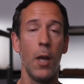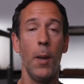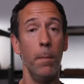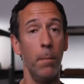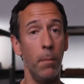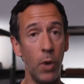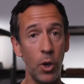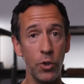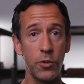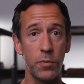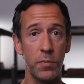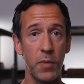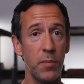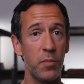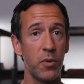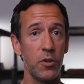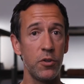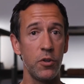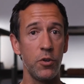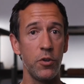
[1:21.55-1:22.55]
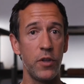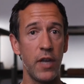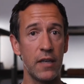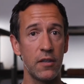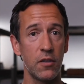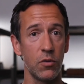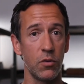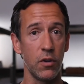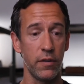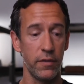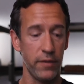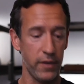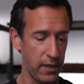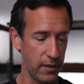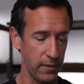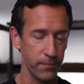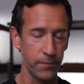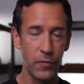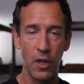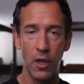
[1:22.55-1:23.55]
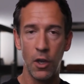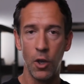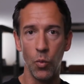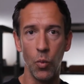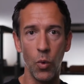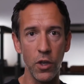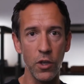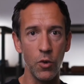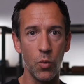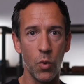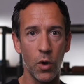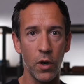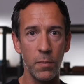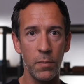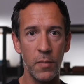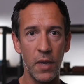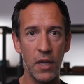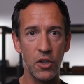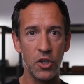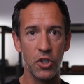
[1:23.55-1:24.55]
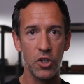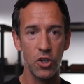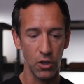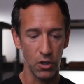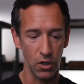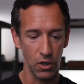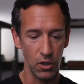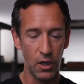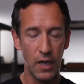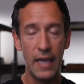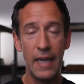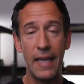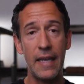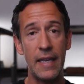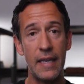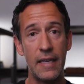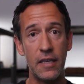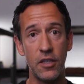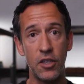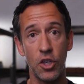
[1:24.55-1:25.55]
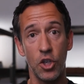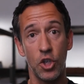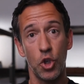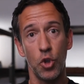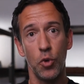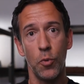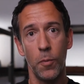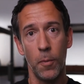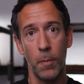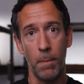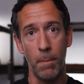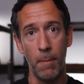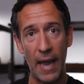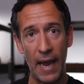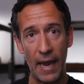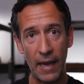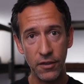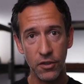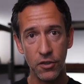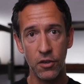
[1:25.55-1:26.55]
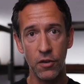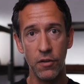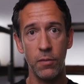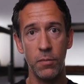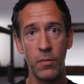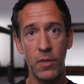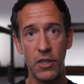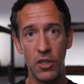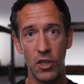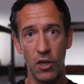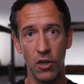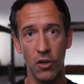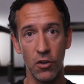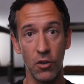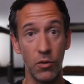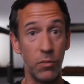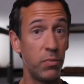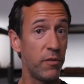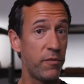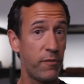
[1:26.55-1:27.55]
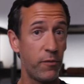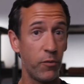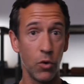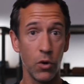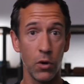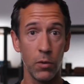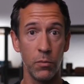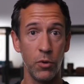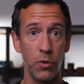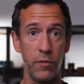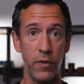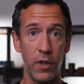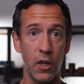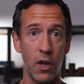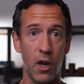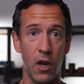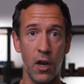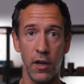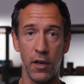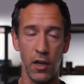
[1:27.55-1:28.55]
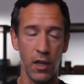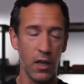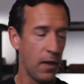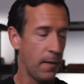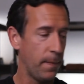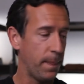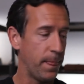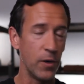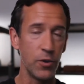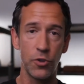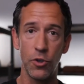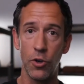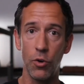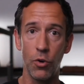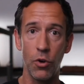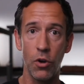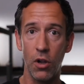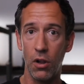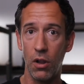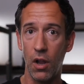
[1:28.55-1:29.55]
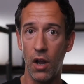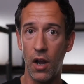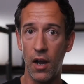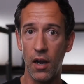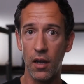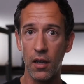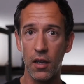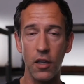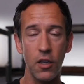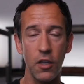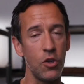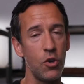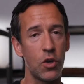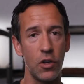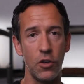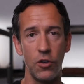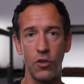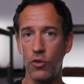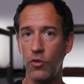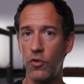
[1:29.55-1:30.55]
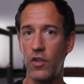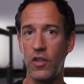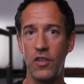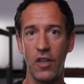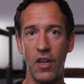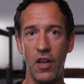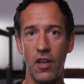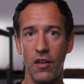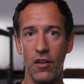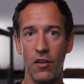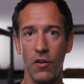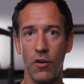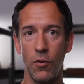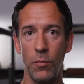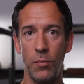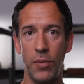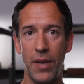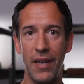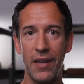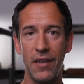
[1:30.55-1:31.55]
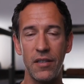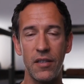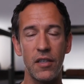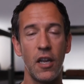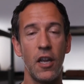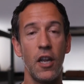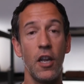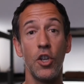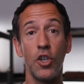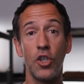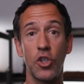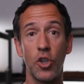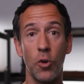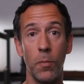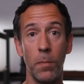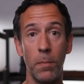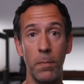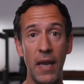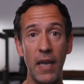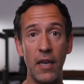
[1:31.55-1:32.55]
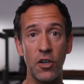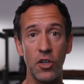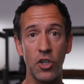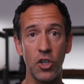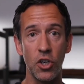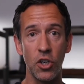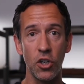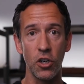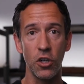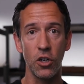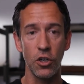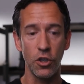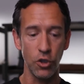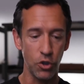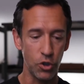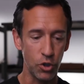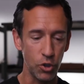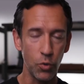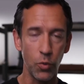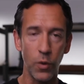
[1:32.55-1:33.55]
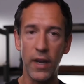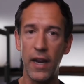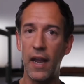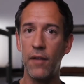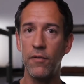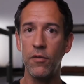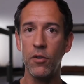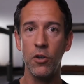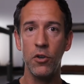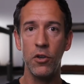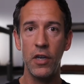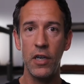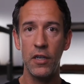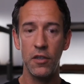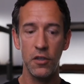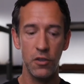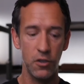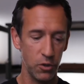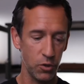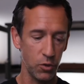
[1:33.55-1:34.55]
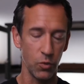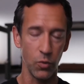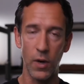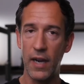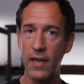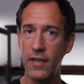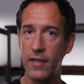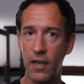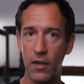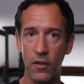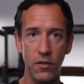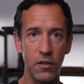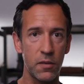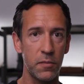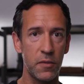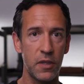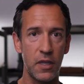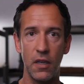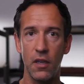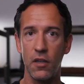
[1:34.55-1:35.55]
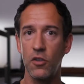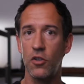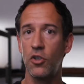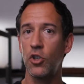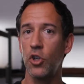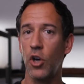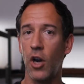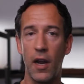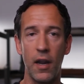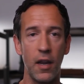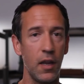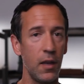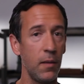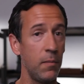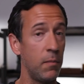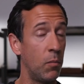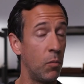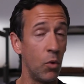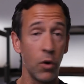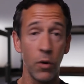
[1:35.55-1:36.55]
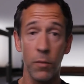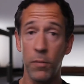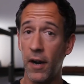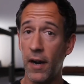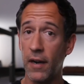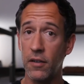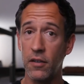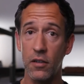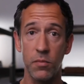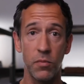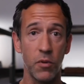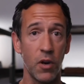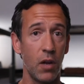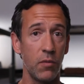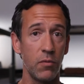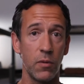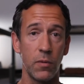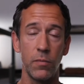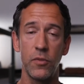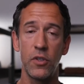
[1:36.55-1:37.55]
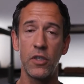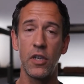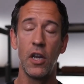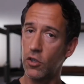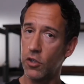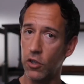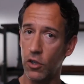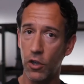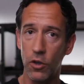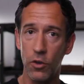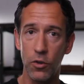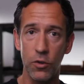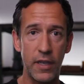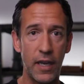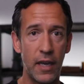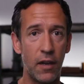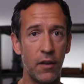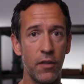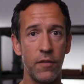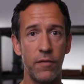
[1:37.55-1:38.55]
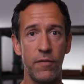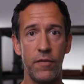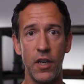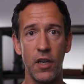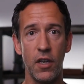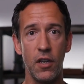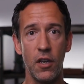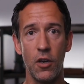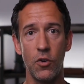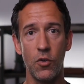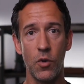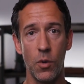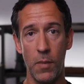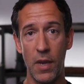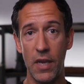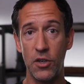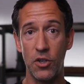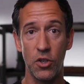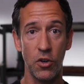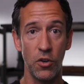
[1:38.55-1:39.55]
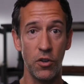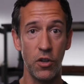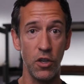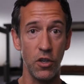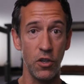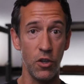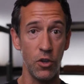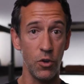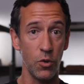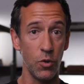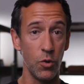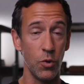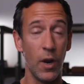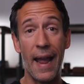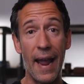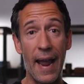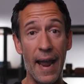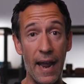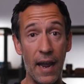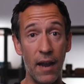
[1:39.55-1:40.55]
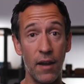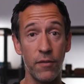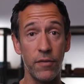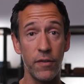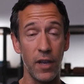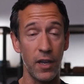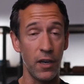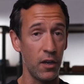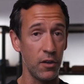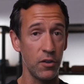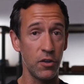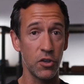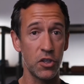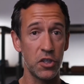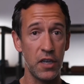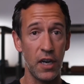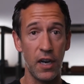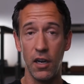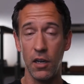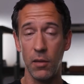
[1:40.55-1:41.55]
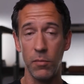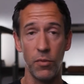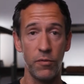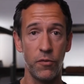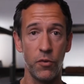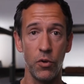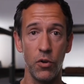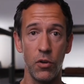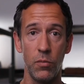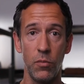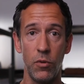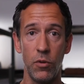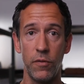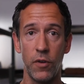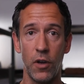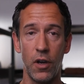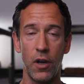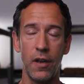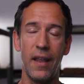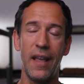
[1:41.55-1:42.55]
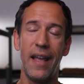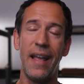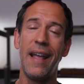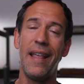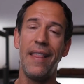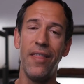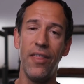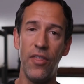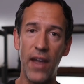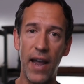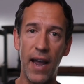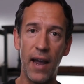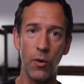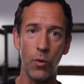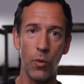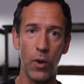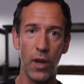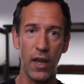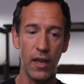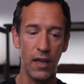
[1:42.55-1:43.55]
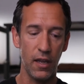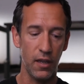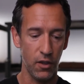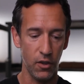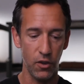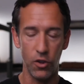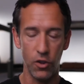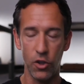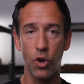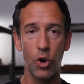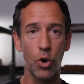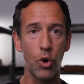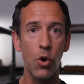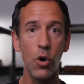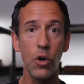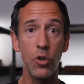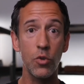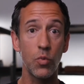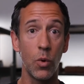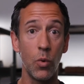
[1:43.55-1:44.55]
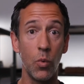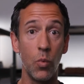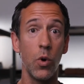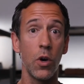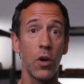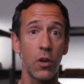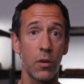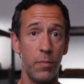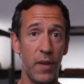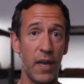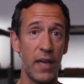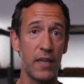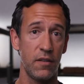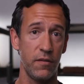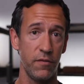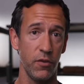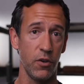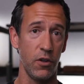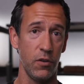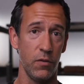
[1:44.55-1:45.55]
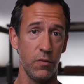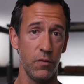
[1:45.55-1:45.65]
Most people do that sort of thing. What you want to make sure is to master the material before moving on. There's no clock. You can do this at your own pace. So make sure you do whatever you need to do. Write down some things, try more practice problems, slow down the video, and make sure that you have an understanding before you move on. That way, the course will work best for you.